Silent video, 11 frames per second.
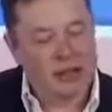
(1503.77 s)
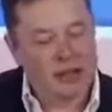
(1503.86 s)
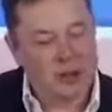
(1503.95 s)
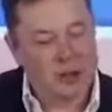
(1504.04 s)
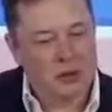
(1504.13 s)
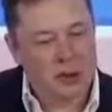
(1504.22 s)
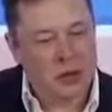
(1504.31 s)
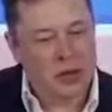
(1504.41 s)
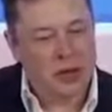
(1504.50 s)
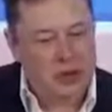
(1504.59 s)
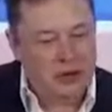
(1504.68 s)
that sort of
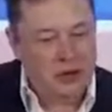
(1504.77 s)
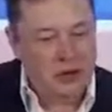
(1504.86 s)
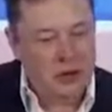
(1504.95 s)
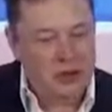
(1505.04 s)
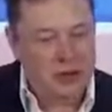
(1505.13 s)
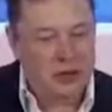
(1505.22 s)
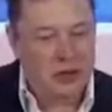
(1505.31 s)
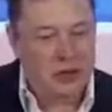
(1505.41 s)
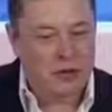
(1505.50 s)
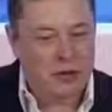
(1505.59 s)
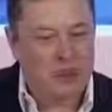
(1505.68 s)
20 to 30 minute
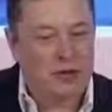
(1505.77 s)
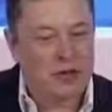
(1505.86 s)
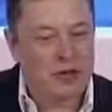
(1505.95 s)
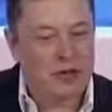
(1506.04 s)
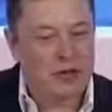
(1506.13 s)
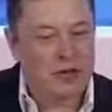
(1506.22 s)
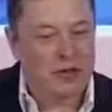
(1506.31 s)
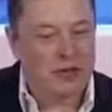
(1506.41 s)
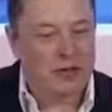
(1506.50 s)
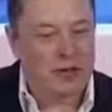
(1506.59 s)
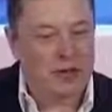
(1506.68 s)
stop time
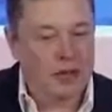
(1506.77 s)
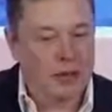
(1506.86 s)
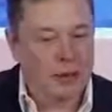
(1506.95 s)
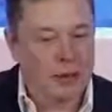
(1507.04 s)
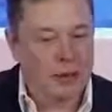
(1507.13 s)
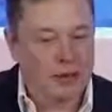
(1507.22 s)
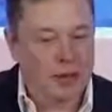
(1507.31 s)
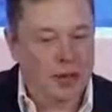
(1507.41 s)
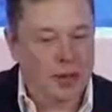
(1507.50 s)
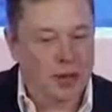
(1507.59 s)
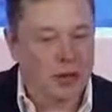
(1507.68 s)
is
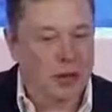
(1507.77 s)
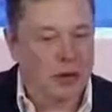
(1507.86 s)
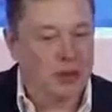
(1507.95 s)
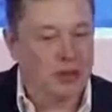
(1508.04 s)
really important.